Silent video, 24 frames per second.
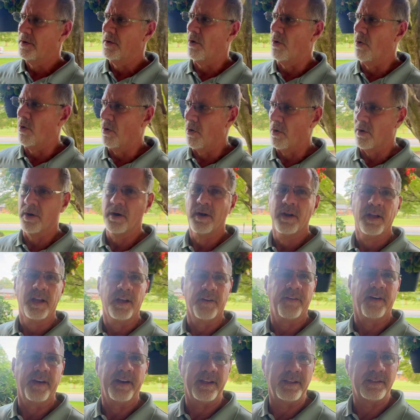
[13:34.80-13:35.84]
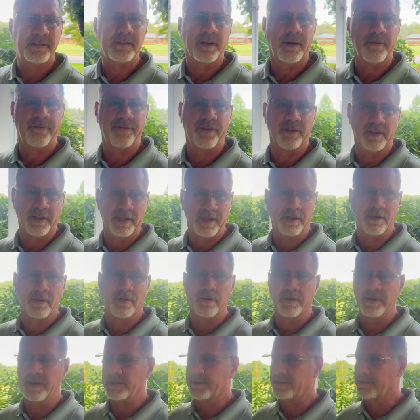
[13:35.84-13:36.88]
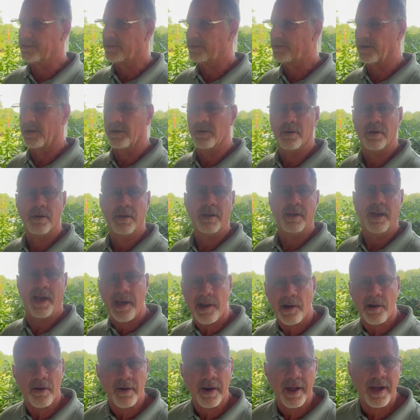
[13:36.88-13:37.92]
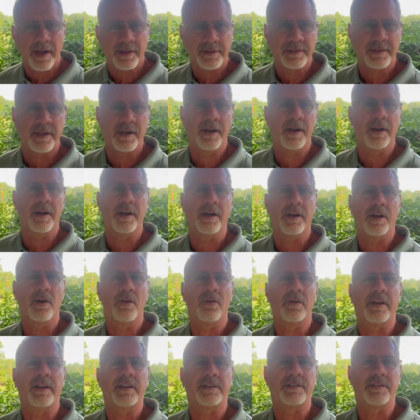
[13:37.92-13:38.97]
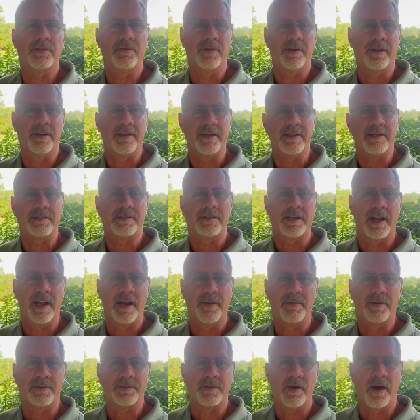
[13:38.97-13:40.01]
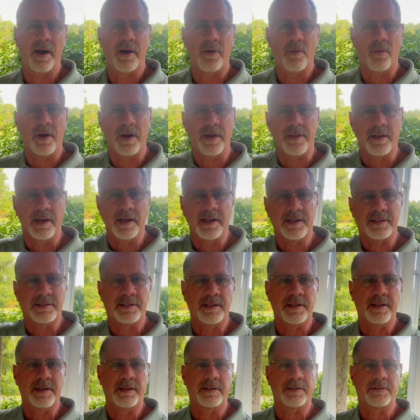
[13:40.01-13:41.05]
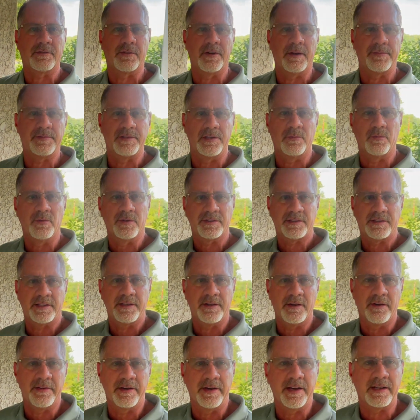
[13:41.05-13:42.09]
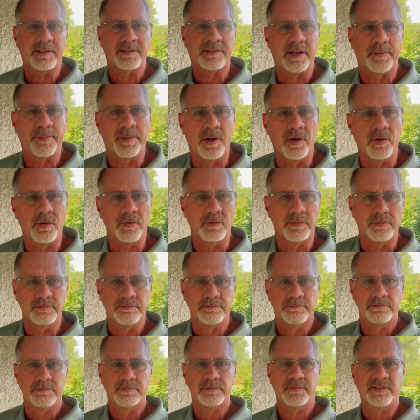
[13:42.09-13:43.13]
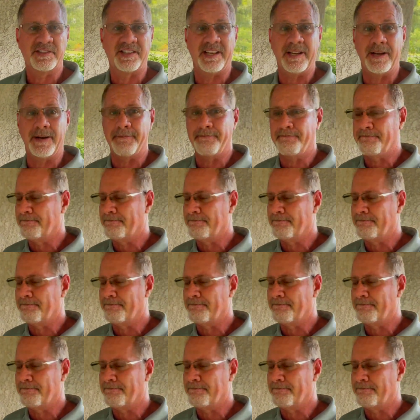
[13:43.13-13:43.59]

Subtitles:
Or if I need something for legal reasons. So head on out there and go get you one of these cameras right away. The link's in the description. We'll see you on the next upload. See ya.